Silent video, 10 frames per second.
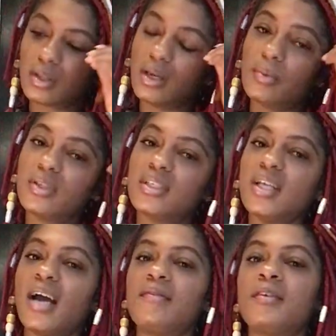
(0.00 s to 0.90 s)
There was this
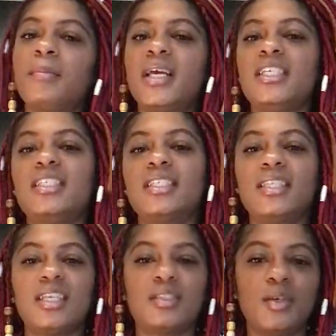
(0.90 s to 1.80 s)
affirmation
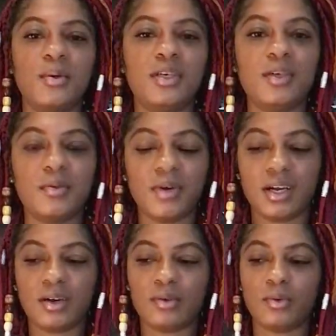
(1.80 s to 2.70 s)
that's going
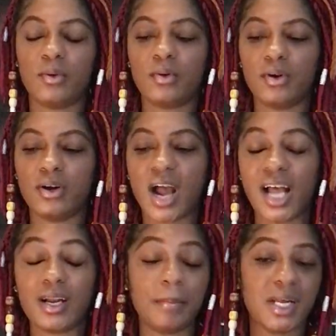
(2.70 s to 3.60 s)
around, or
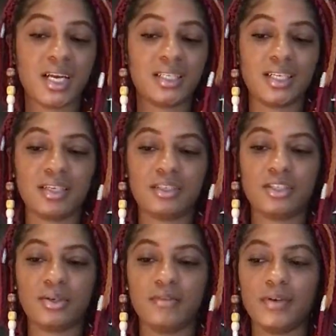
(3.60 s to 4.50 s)
I'm not exactly
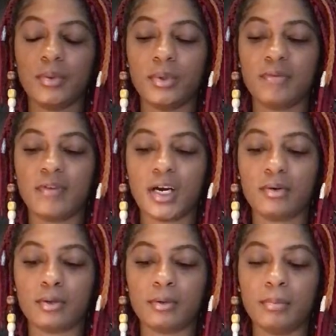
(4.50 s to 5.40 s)
sure if it went
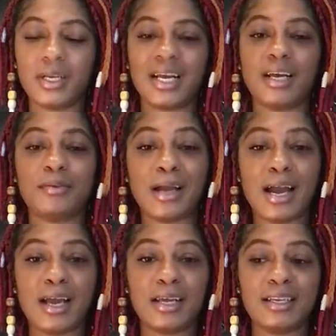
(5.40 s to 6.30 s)
viral, but I
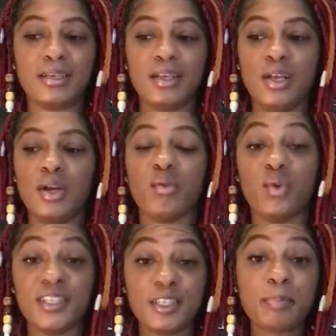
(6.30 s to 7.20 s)

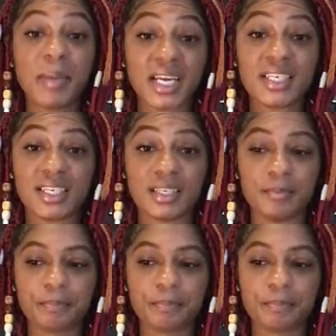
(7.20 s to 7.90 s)
respect it.